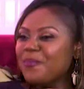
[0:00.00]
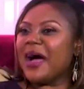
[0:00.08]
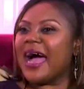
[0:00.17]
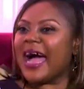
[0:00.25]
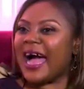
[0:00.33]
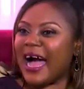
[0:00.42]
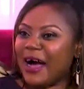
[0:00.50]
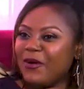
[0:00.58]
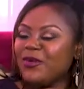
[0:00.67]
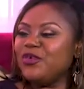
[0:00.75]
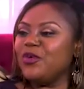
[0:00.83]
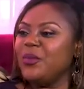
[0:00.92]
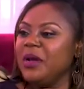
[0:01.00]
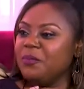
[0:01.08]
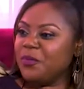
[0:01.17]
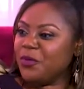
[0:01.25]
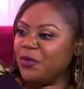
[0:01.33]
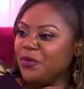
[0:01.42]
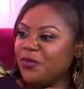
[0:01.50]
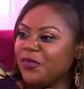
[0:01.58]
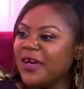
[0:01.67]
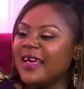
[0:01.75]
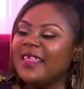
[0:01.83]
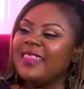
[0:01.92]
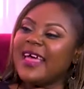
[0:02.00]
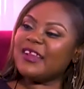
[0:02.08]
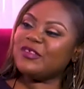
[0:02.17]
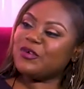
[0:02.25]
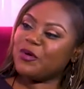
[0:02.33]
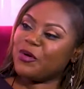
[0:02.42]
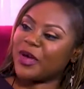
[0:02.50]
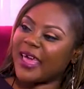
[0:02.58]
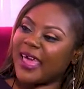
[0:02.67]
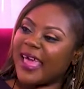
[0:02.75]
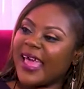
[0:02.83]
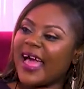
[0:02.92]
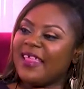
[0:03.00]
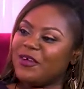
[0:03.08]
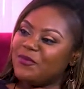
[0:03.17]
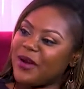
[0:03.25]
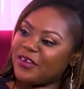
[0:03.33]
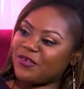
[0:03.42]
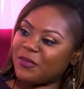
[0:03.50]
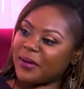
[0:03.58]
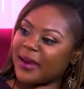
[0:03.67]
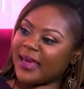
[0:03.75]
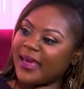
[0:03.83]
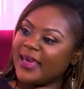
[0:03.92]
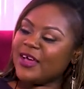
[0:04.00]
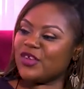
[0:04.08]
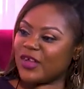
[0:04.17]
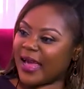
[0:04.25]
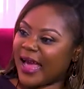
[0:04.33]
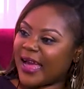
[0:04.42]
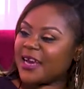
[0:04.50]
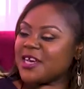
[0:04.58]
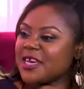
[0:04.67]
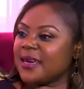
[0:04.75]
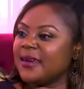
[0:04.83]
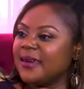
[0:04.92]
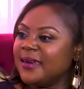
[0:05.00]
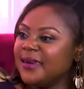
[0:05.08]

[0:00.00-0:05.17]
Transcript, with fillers: But how do we move that talking and the rhetoric to action?